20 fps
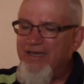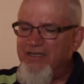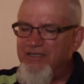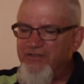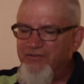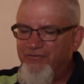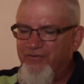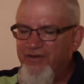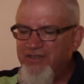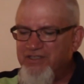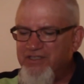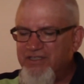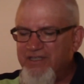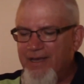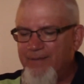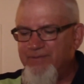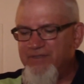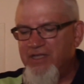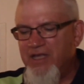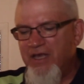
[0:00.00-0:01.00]
in his
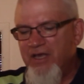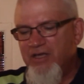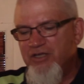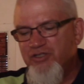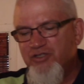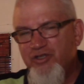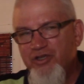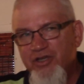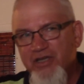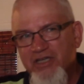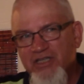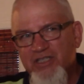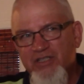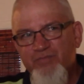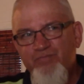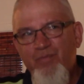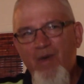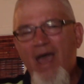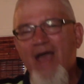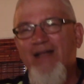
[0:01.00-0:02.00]
footsteps, should
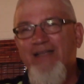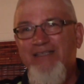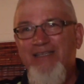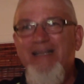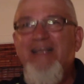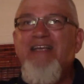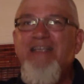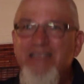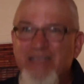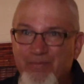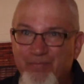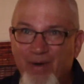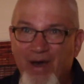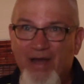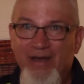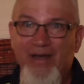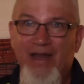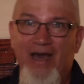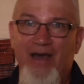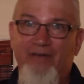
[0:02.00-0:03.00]
expect an easy
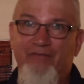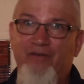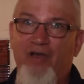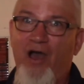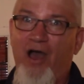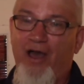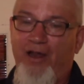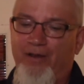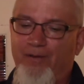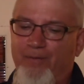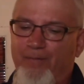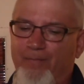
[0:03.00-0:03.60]
button out of God?